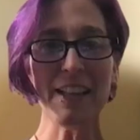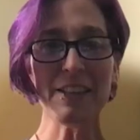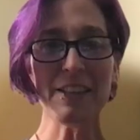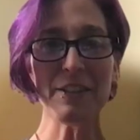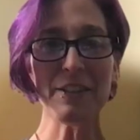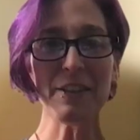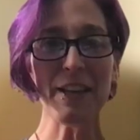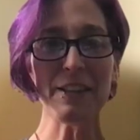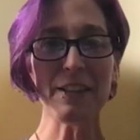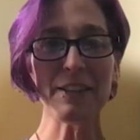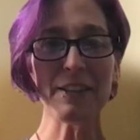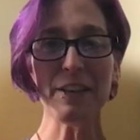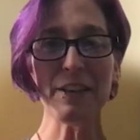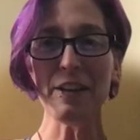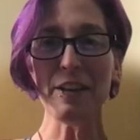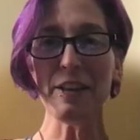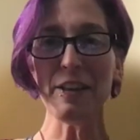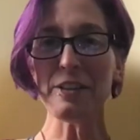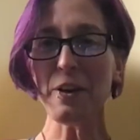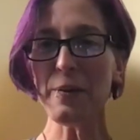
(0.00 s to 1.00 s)
that's that's
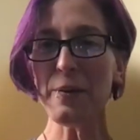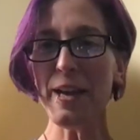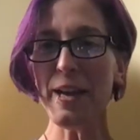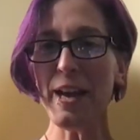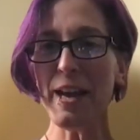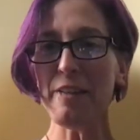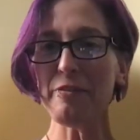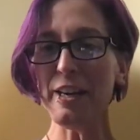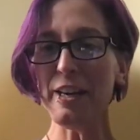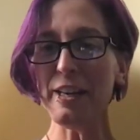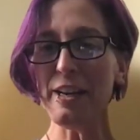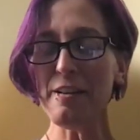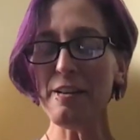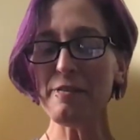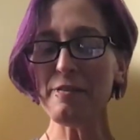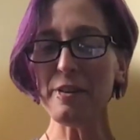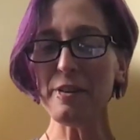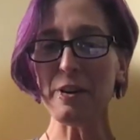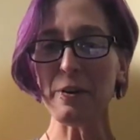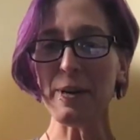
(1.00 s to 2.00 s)
uh that's all we have right now
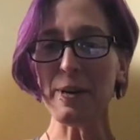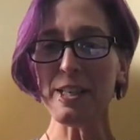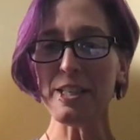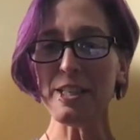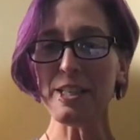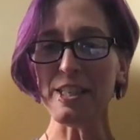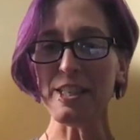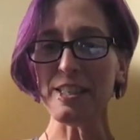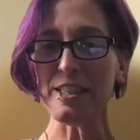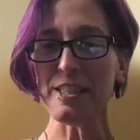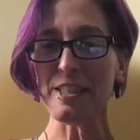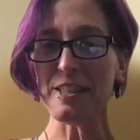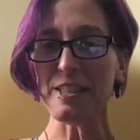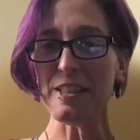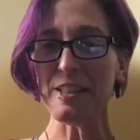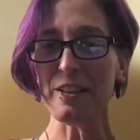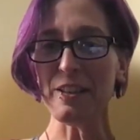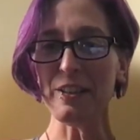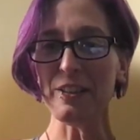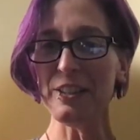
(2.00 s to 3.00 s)
for questions.
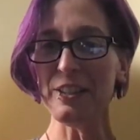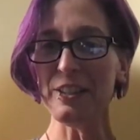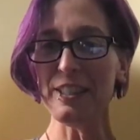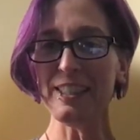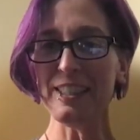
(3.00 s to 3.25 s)
So, Great.